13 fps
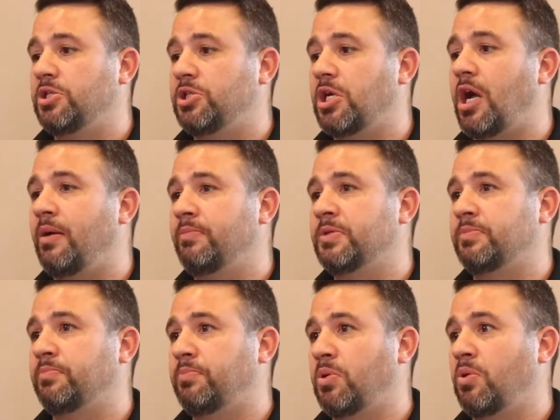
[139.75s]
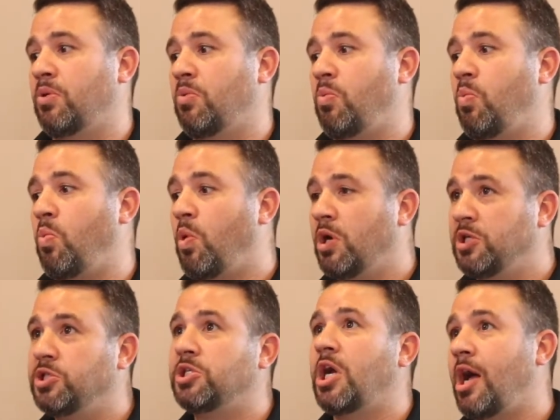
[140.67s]
jobs per
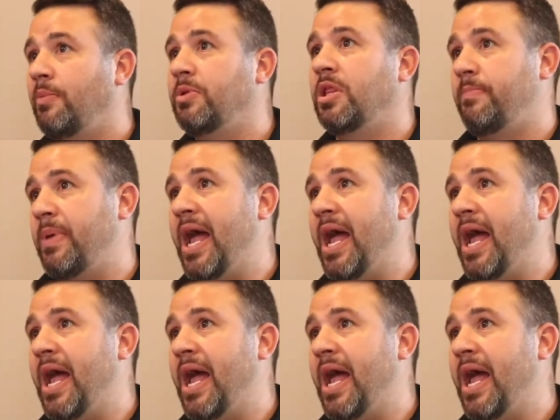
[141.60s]
one job in the